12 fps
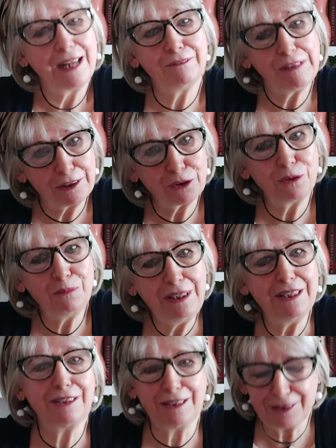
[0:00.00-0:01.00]
Well, to
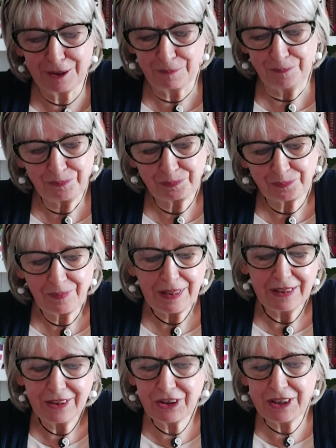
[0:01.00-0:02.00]
me it is.
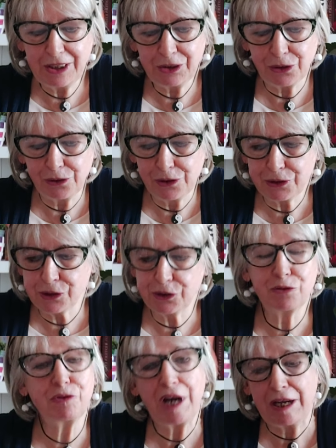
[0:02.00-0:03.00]
She is also
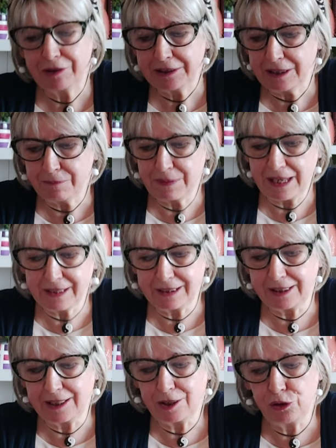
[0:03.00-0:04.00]
surrounded by
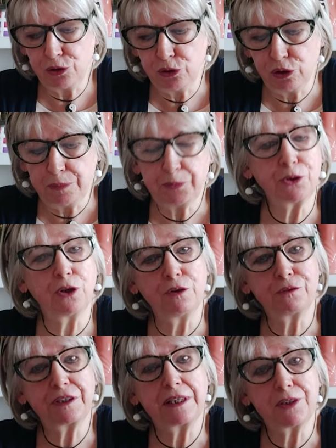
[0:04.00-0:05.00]
the loops
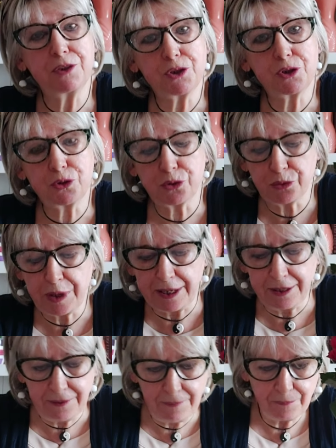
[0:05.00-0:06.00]
of a
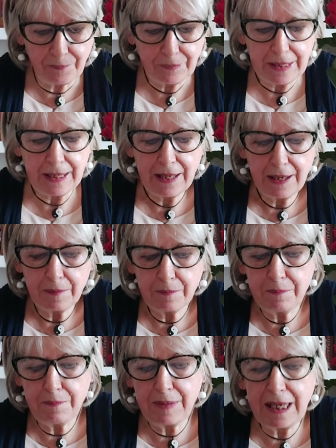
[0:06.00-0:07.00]
string
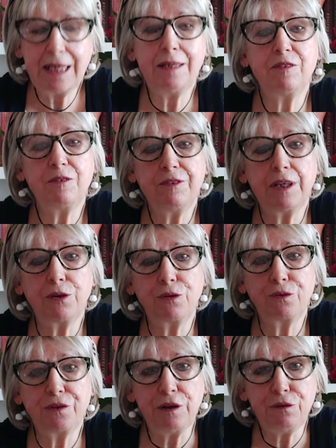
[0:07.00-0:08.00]
made
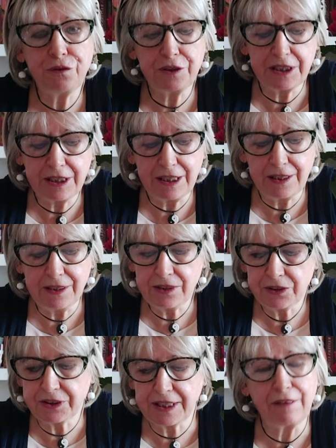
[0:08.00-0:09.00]
with
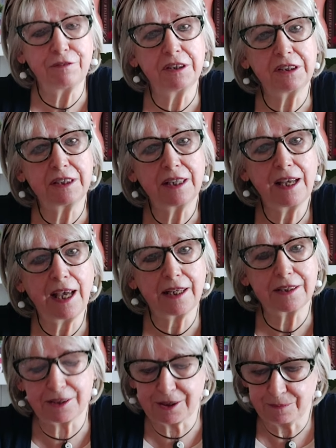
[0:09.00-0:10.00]
15 severed
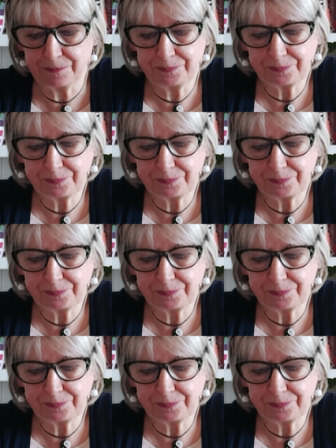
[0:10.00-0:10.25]
heads.